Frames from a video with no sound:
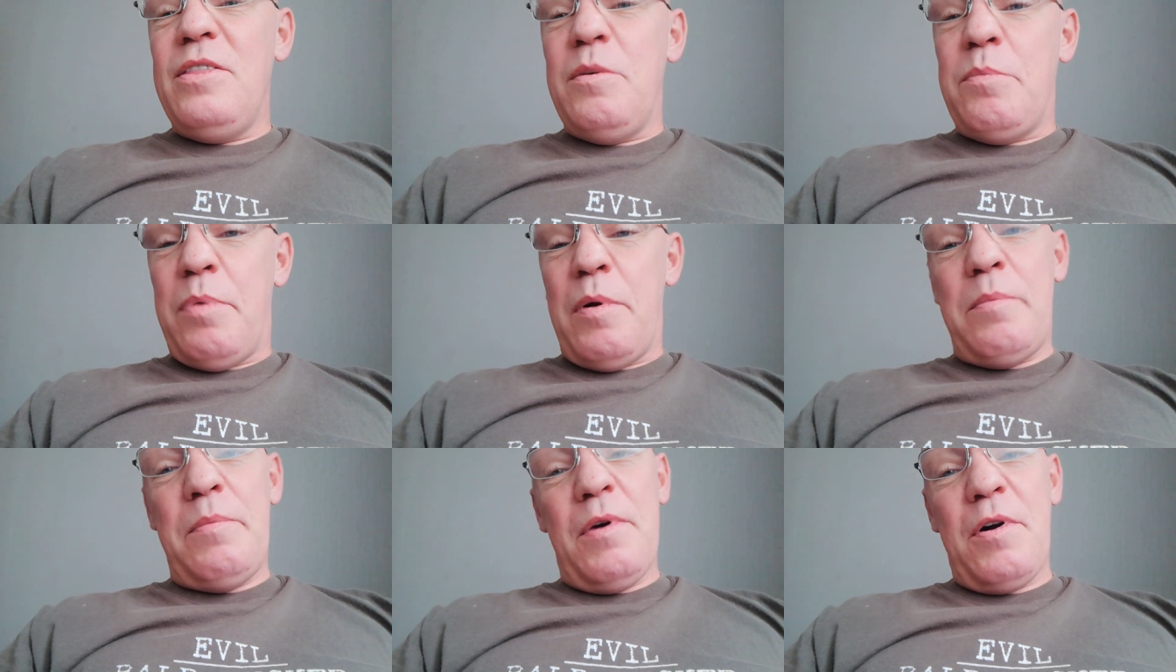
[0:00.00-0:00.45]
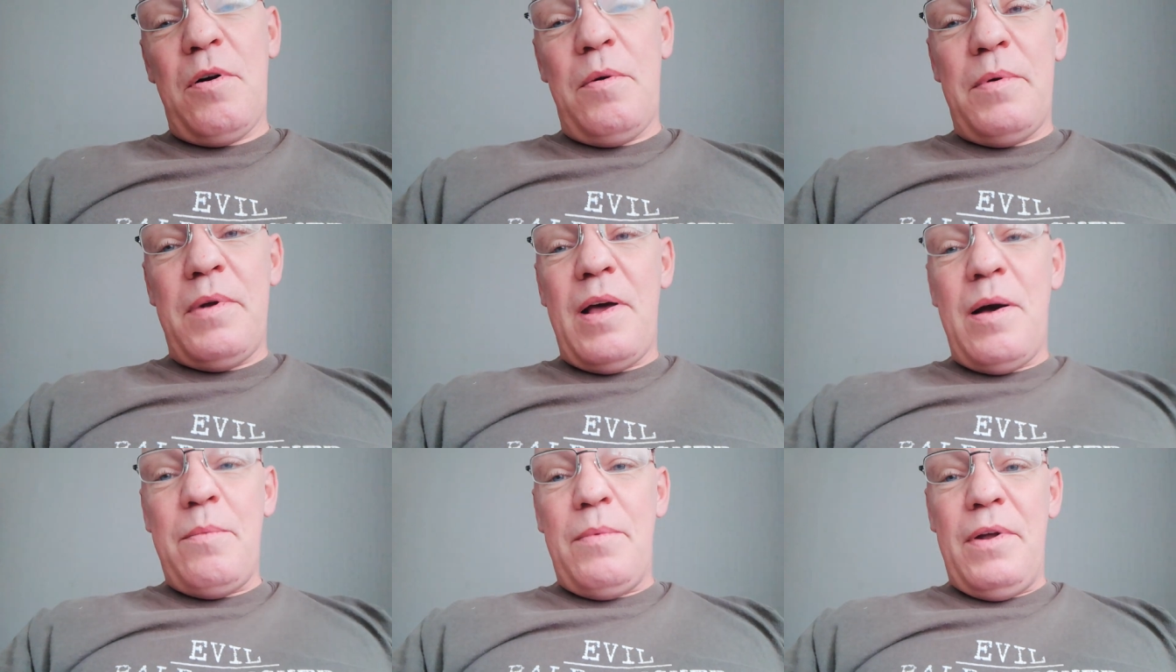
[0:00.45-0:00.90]
the problem I got
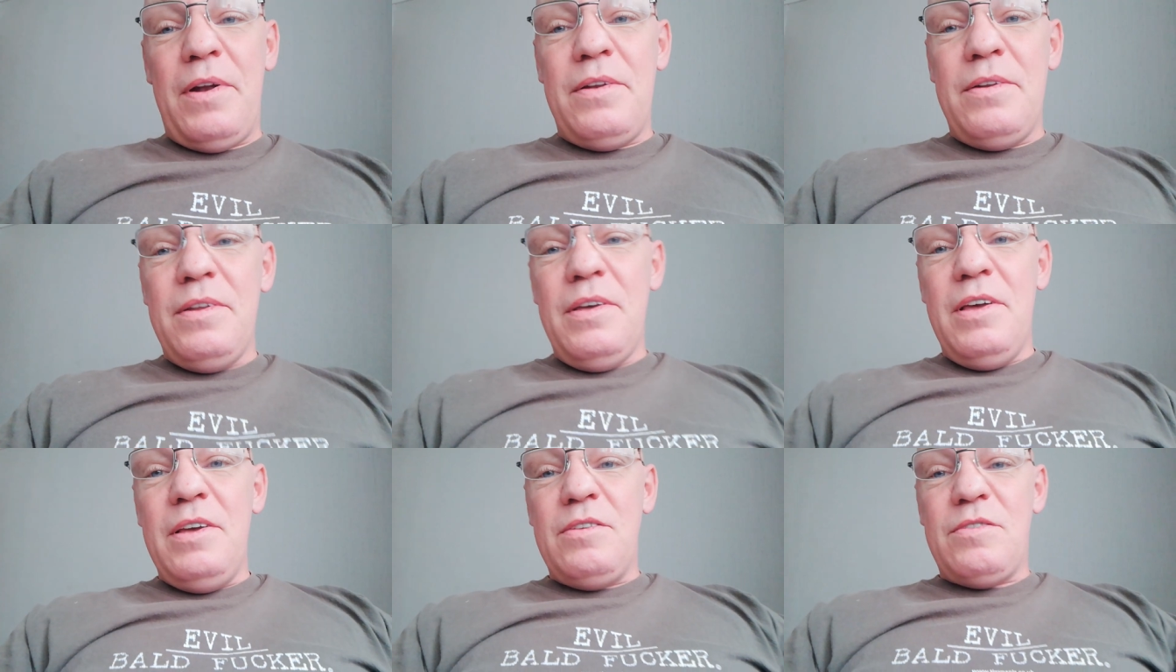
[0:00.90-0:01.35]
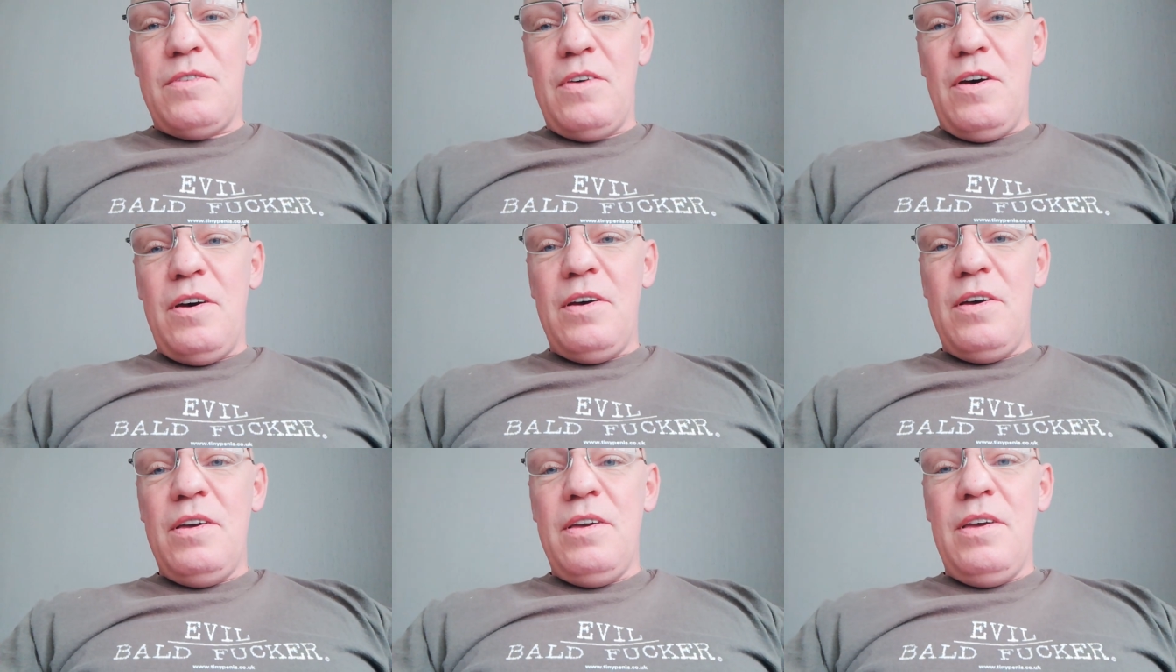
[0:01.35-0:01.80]
with that one is
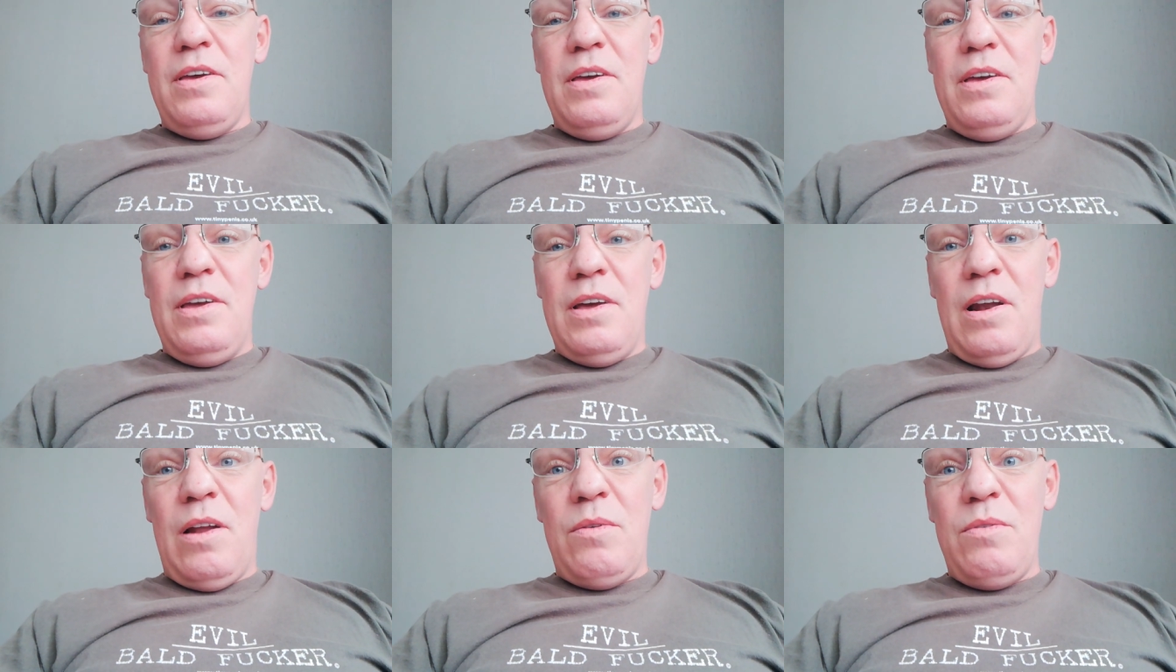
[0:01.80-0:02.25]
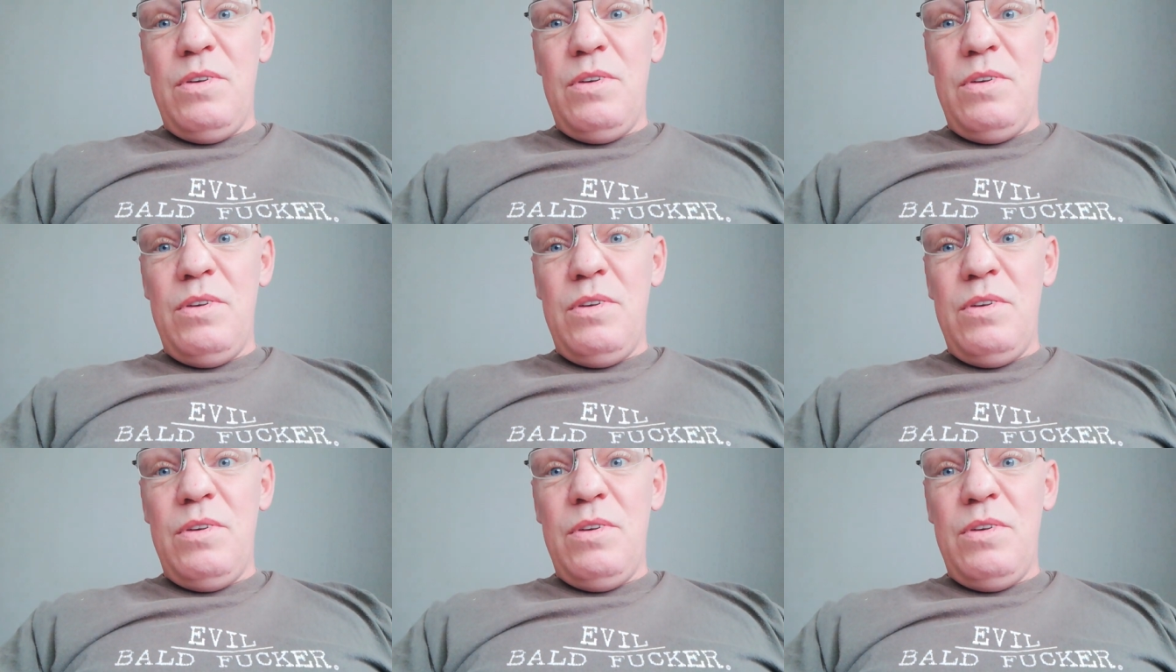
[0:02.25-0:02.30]
that you know,